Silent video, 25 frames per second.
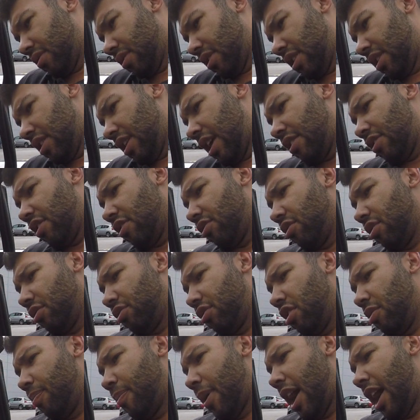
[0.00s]
in this, it's not
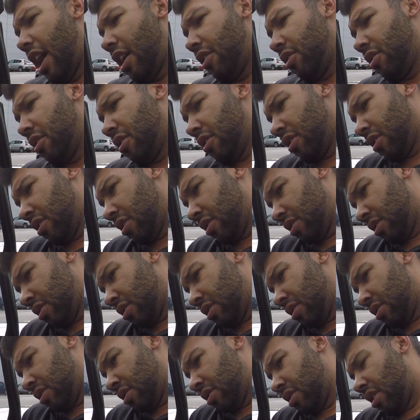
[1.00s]
too bad.
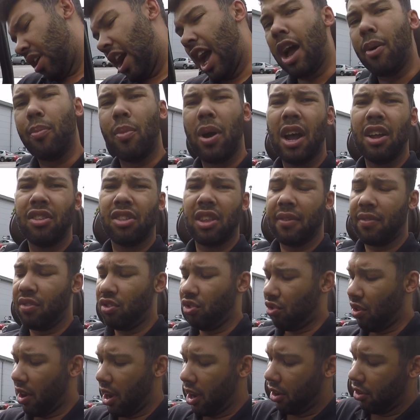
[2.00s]
I am wearing
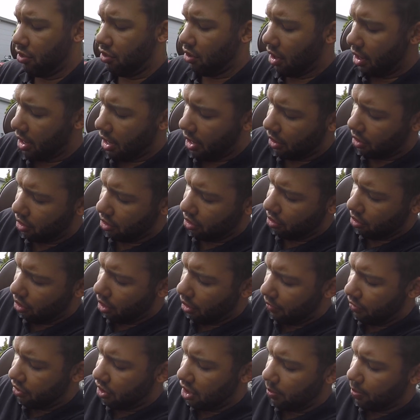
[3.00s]
different trainers, so that could
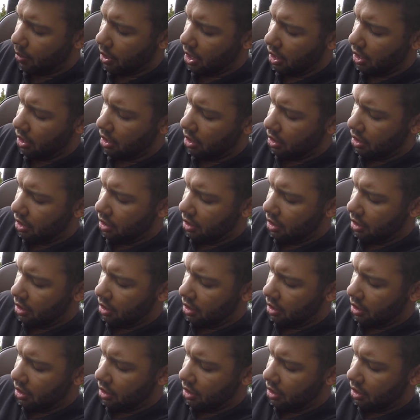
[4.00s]
obviously be...